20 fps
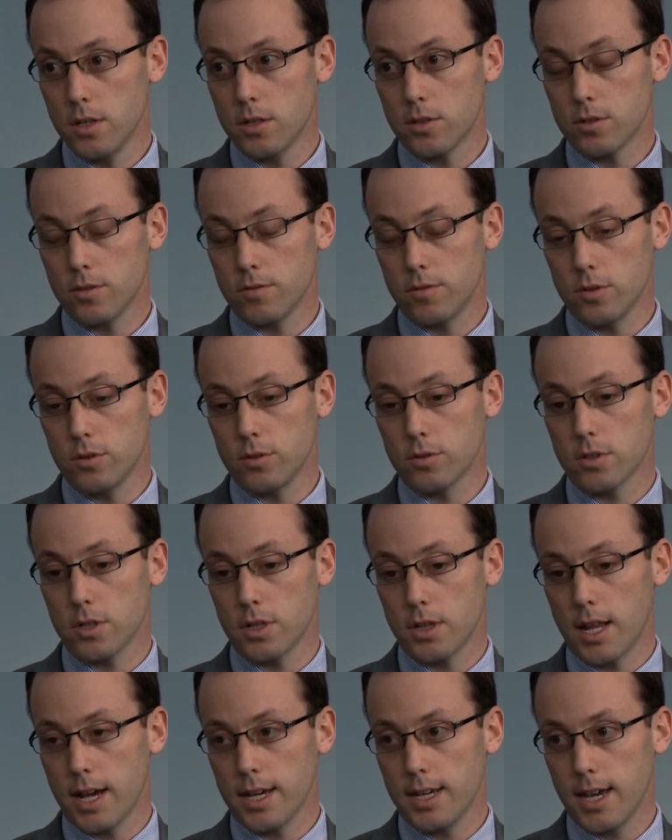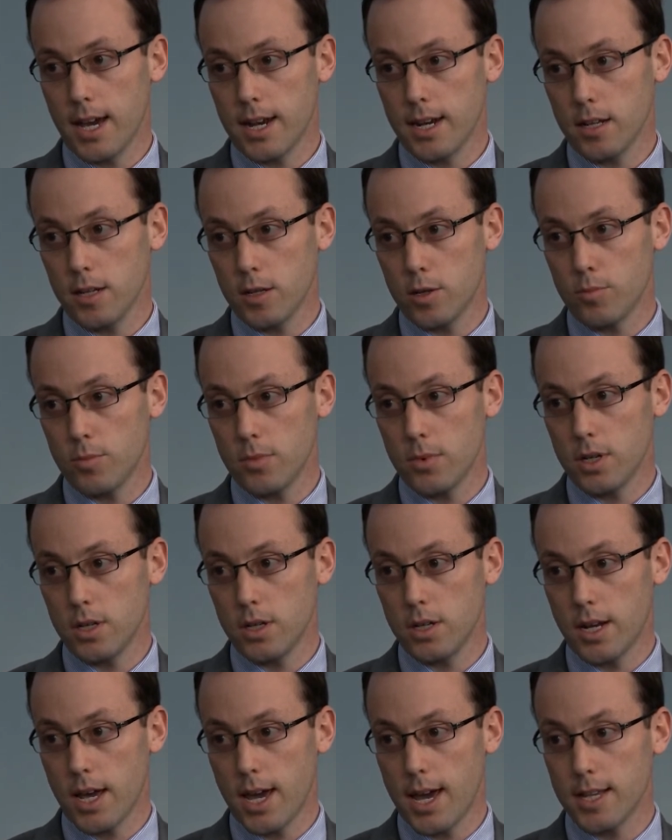So if you looked at late gadolinium
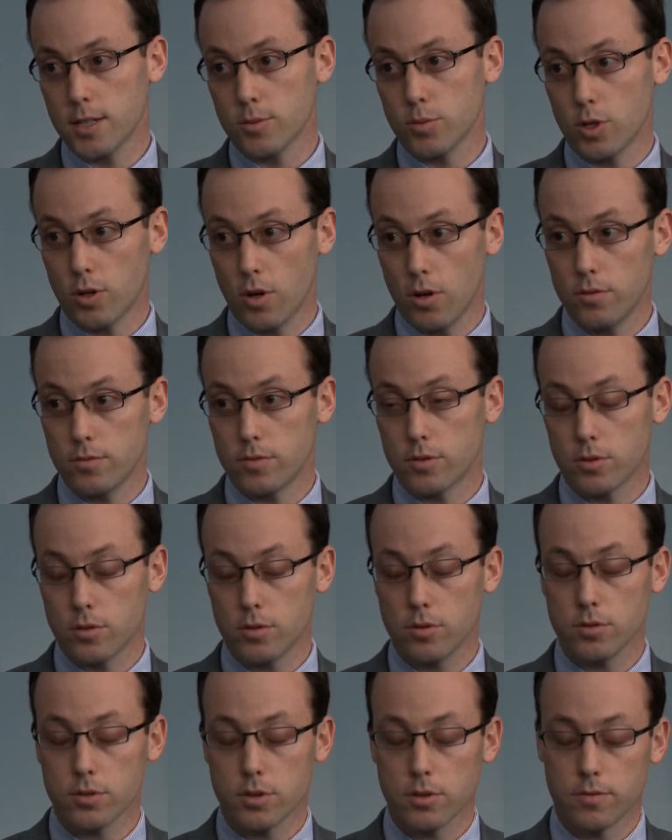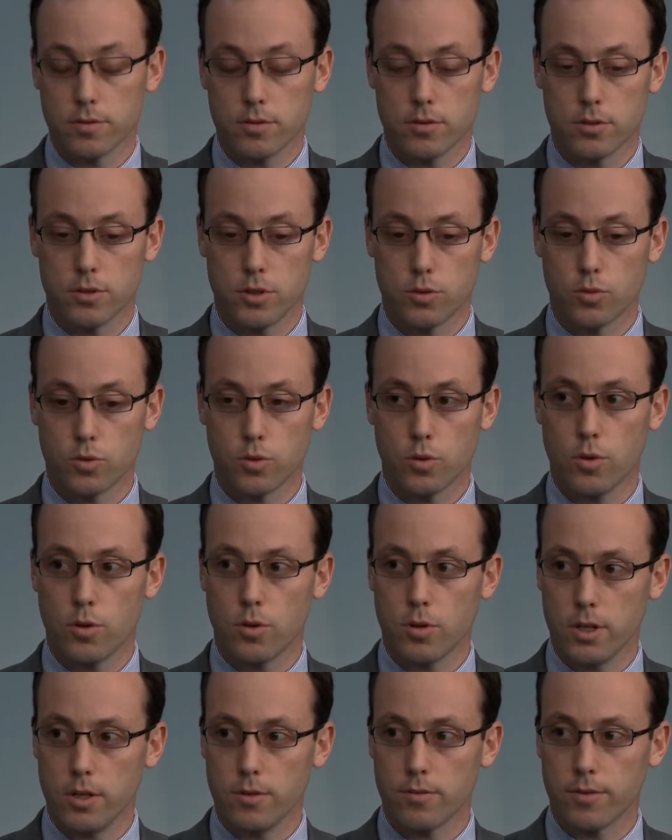enhancement overall, so if the
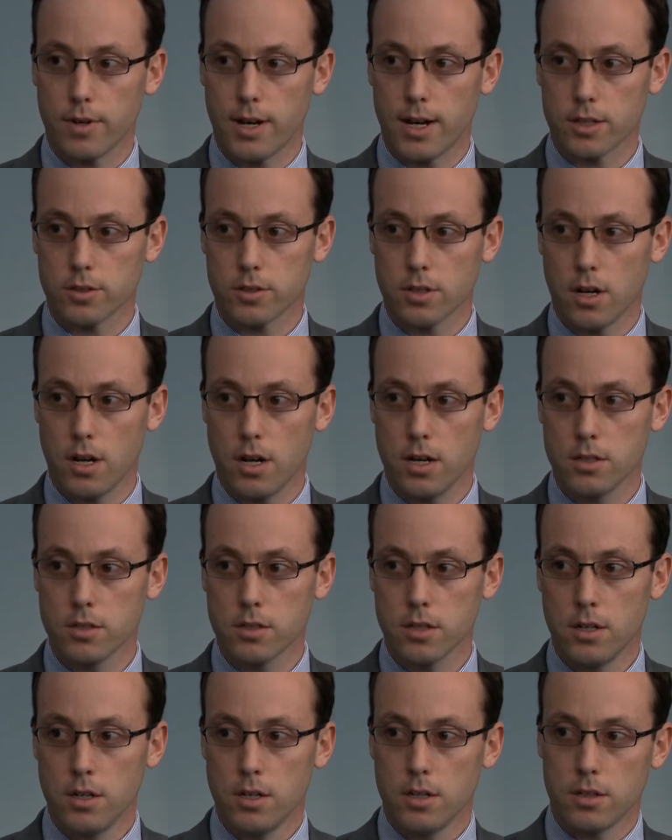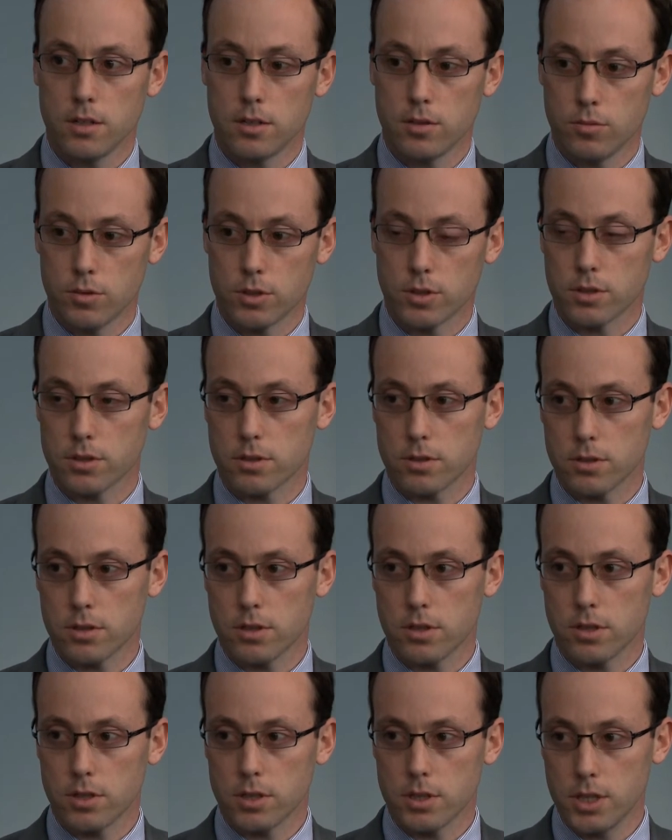raw infarct size, it was
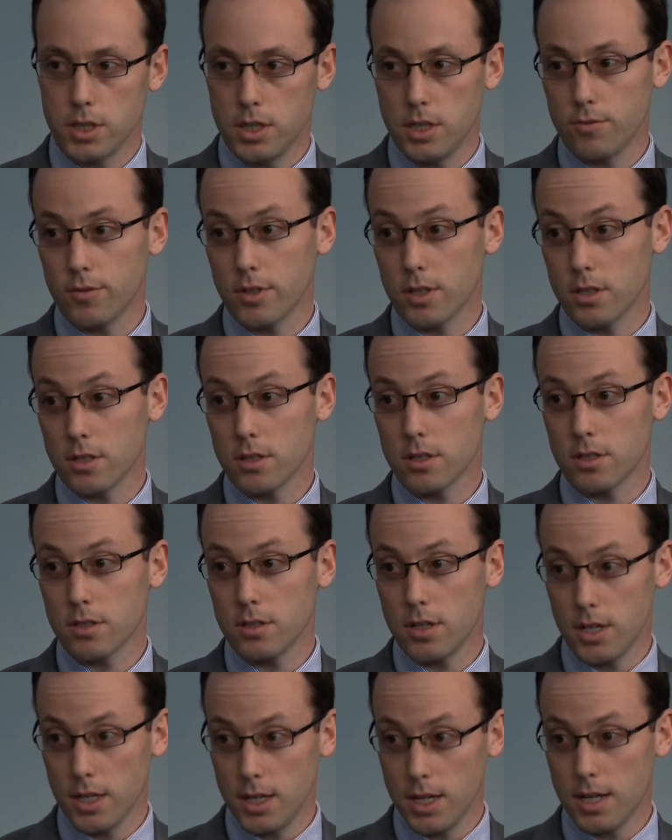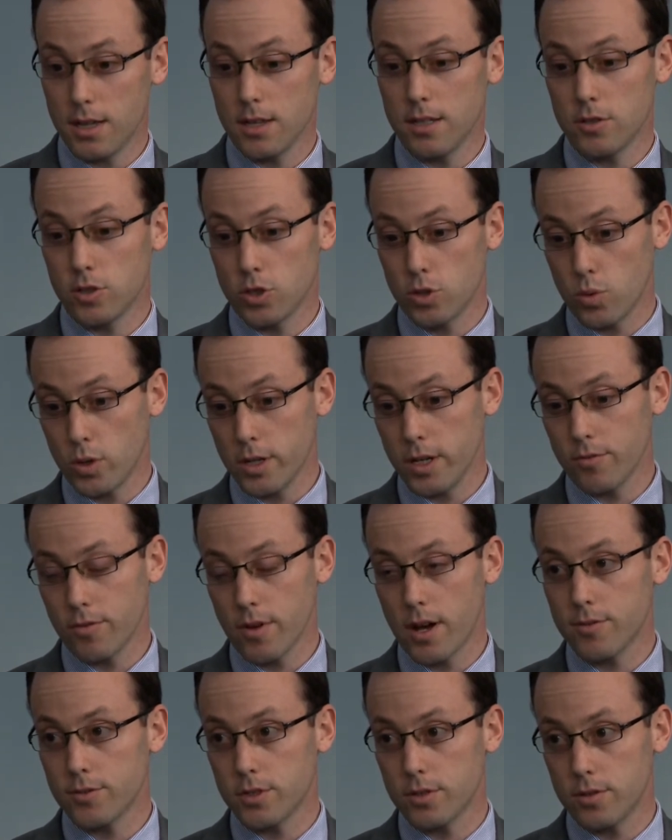significant to, again, this
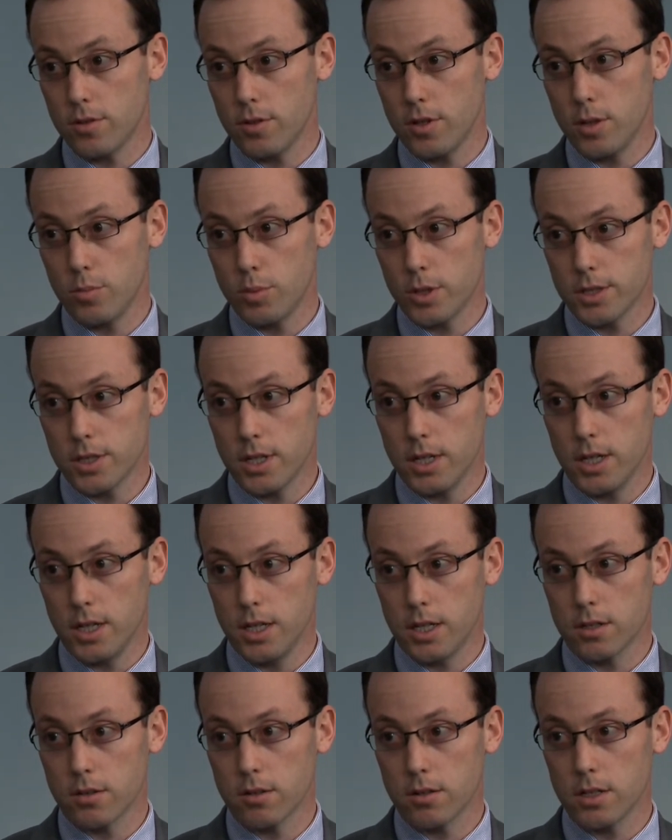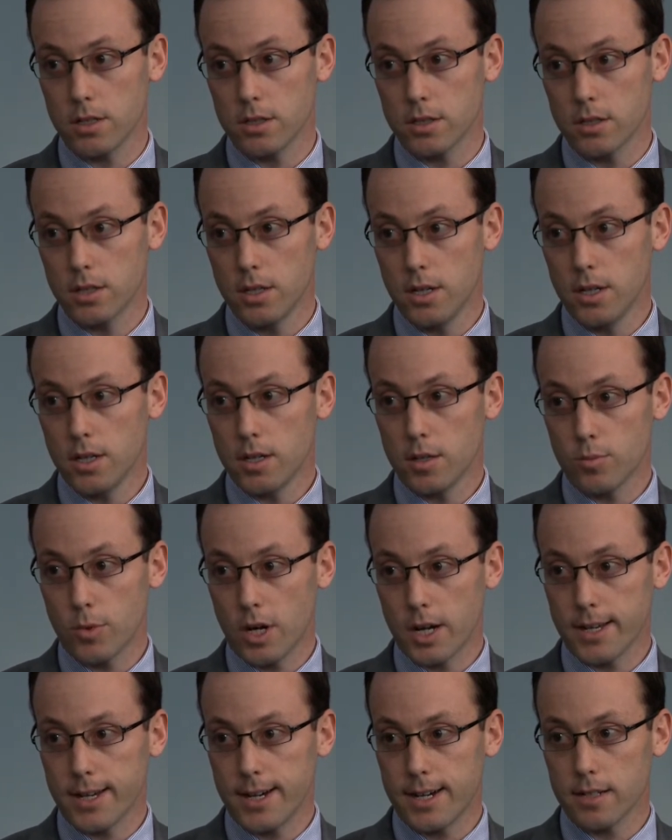25 to 30% increase in
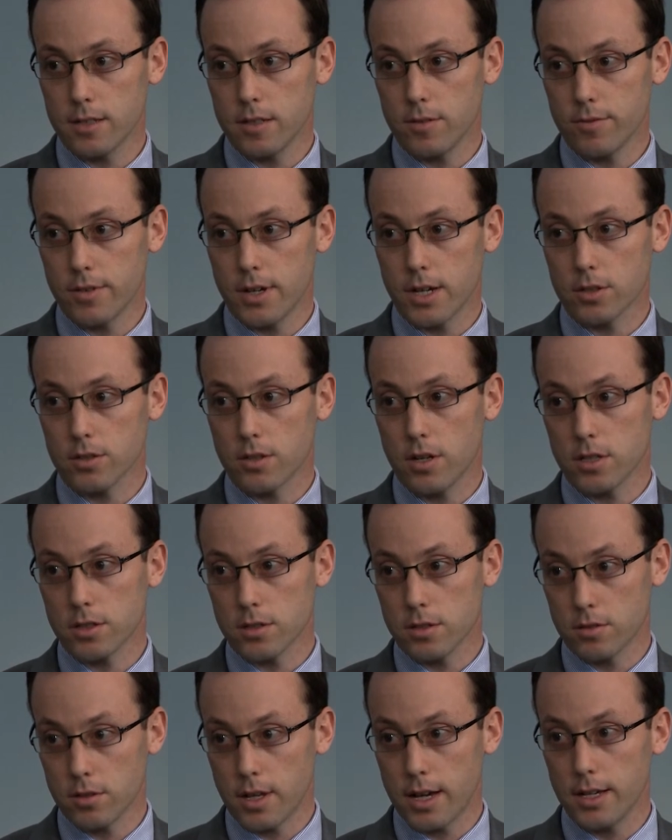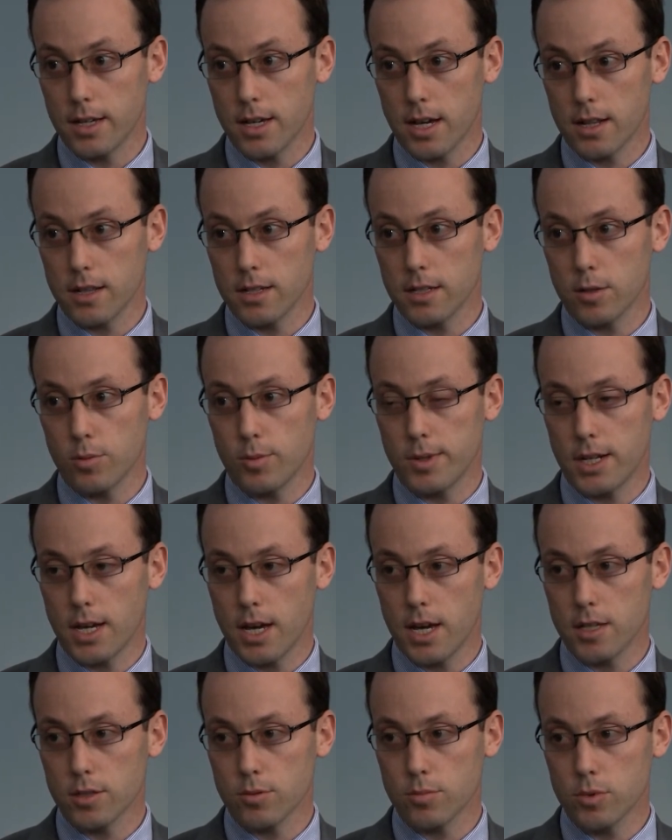myocardial infarct size on late gadolinium
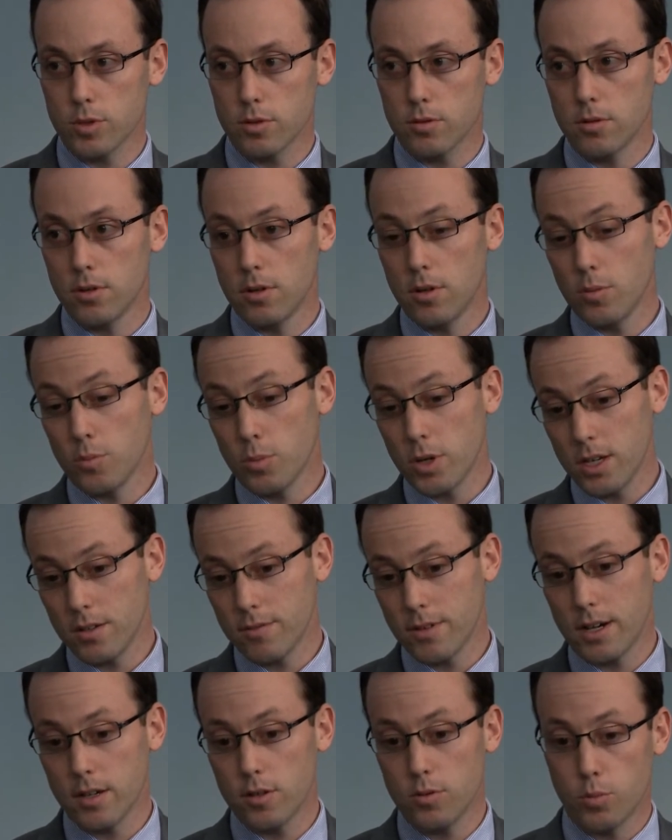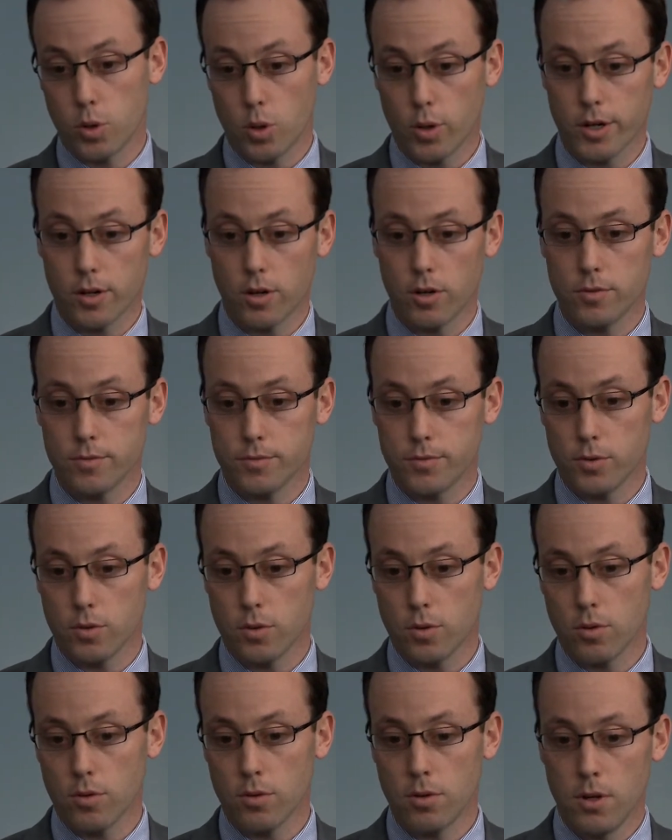enhancement, p-value
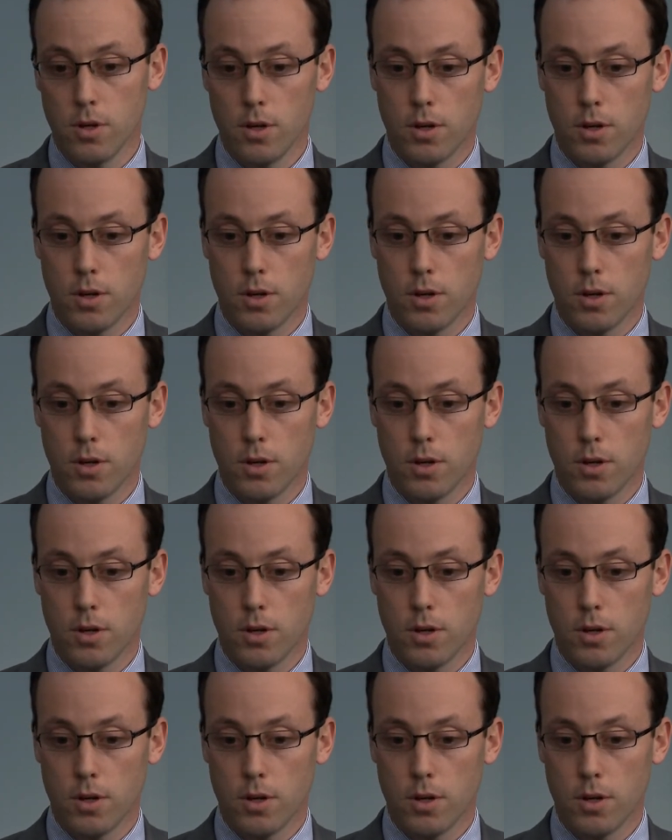0.04.